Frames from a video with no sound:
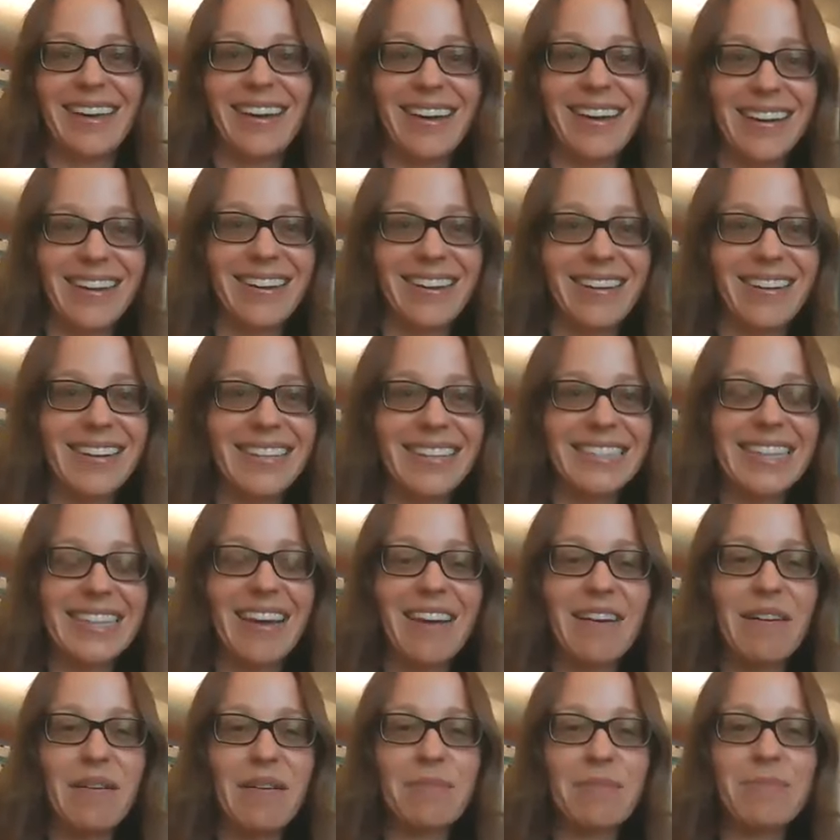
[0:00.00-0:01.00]
Hi, guys.
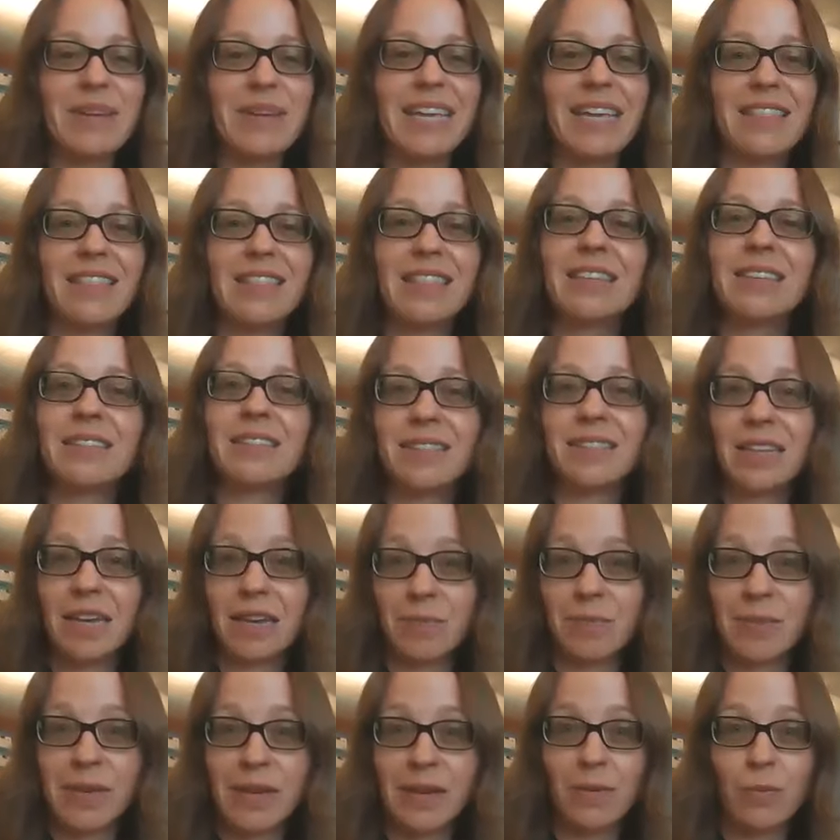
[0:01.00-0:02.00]
Um, in this
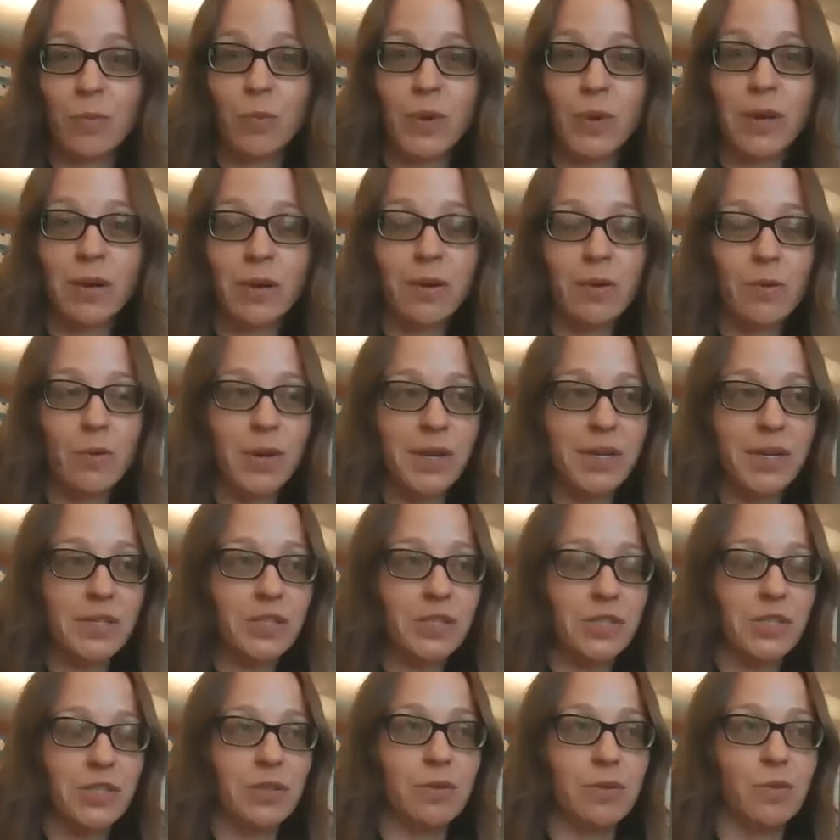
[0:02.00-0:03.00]
segment, we are going
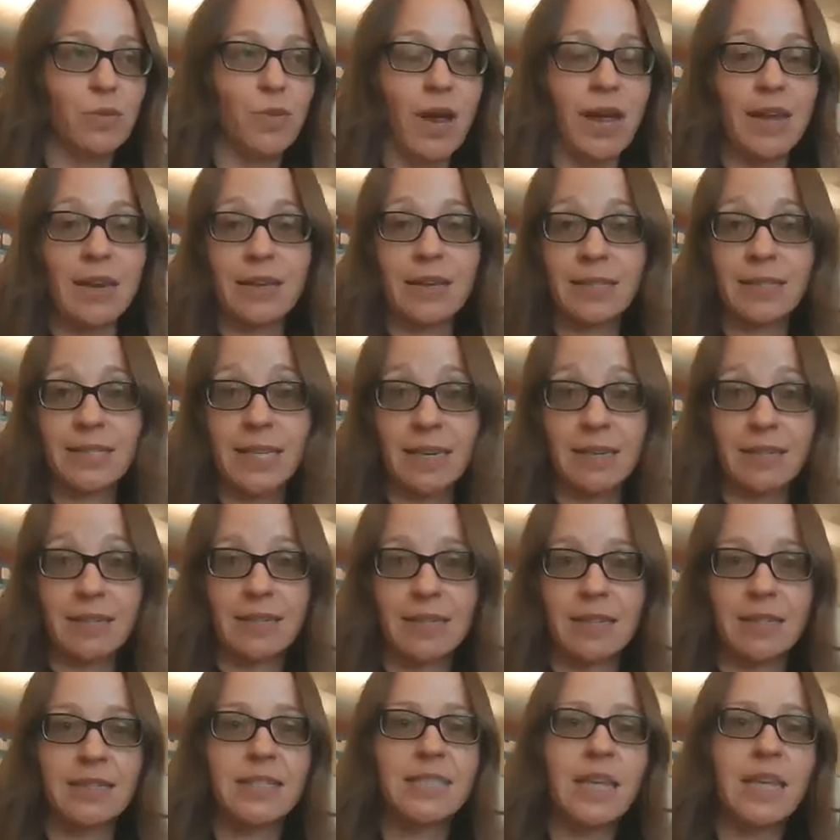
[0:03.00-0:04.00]
to write a
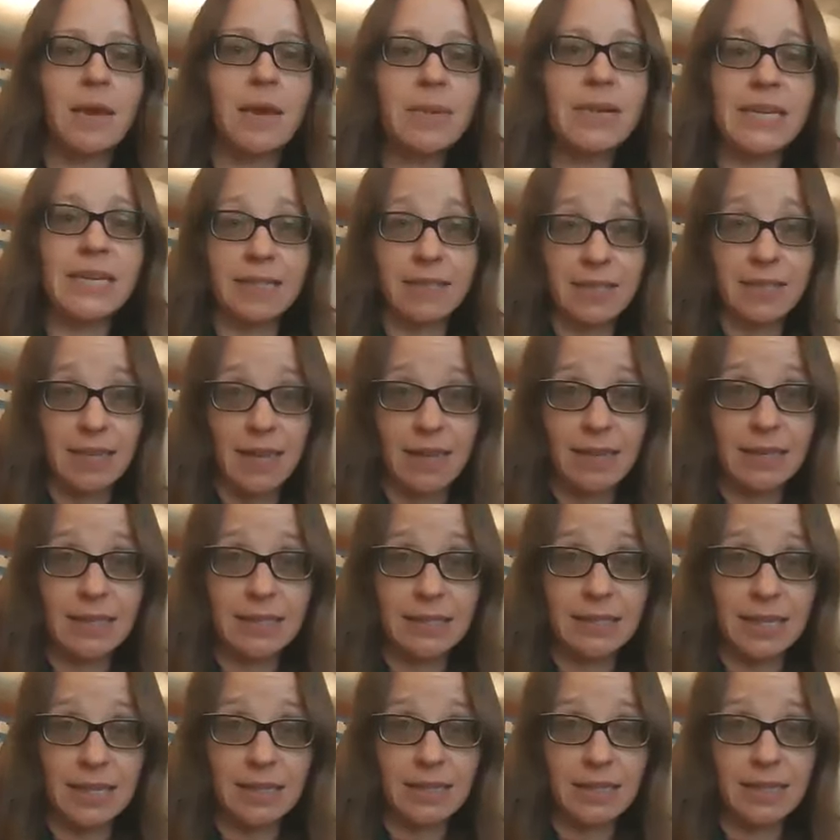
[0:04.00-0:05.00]
sentence. I'm going to say a
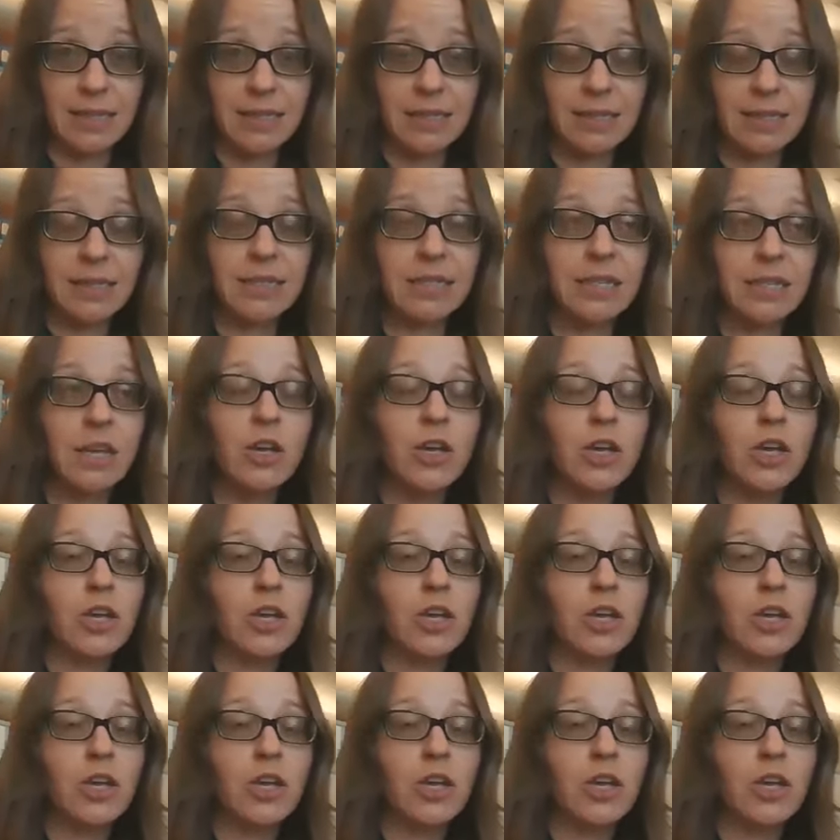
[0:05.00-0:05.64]
sentence.